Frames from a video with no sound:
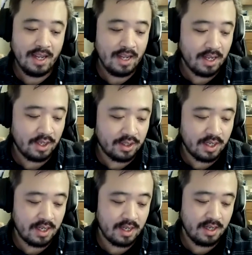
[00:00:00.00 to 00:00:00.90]
because
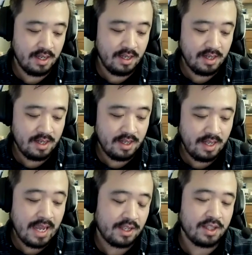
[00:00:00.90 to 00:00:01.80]

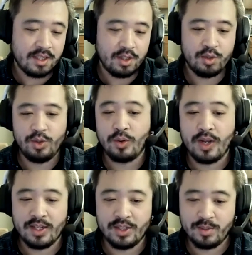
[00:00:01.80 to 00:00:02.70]
yeah, just because there's no
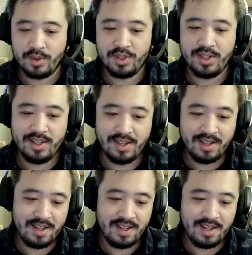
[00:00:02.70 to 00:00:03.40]
customers in